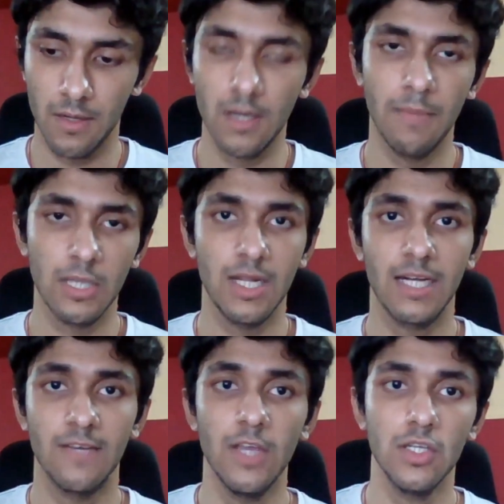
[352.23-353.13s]
muscle
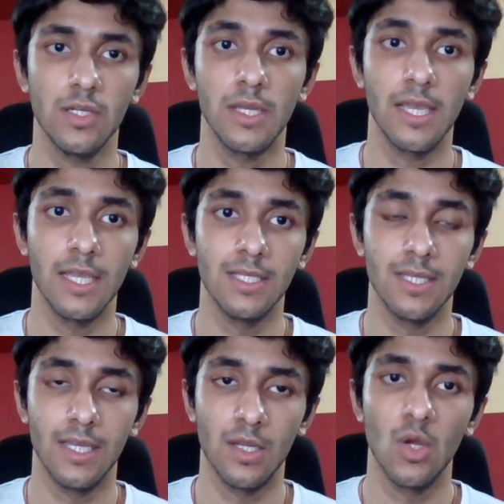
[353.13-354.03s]
activation is
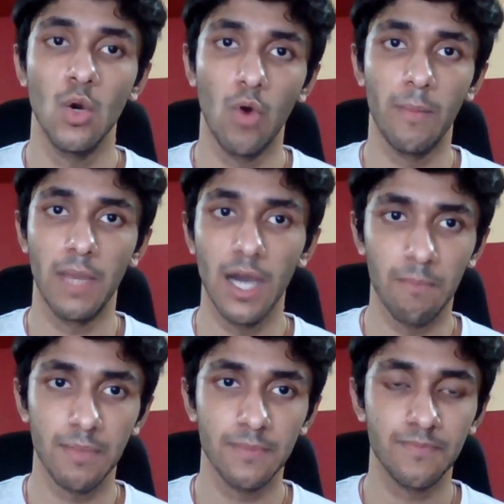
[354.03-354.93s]
in warming up.